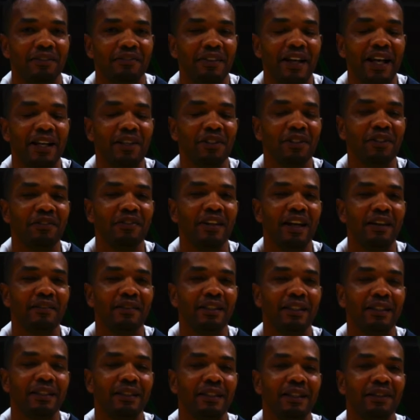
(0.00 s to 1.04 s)
The value of
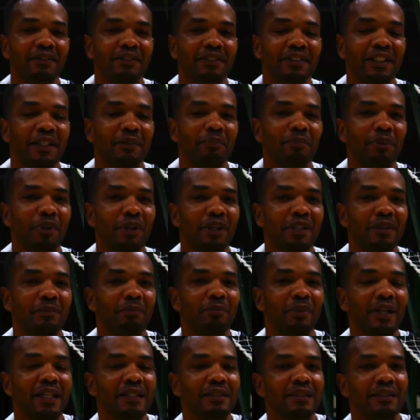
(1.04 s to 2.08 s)
having an FCA
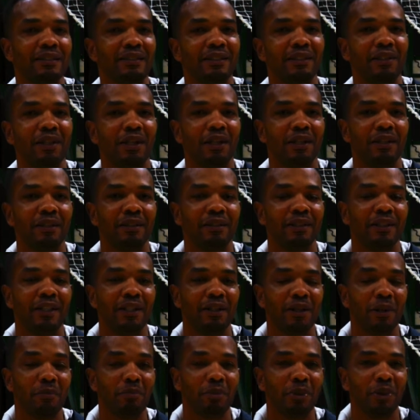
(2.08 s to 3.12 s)
presence in
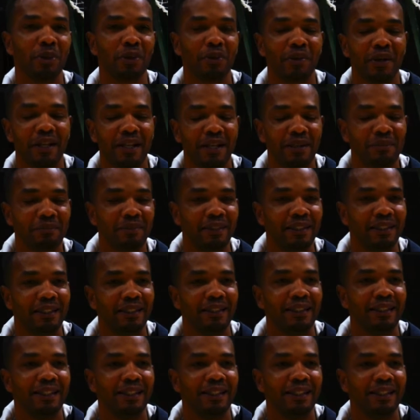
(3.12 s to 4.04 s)
our program,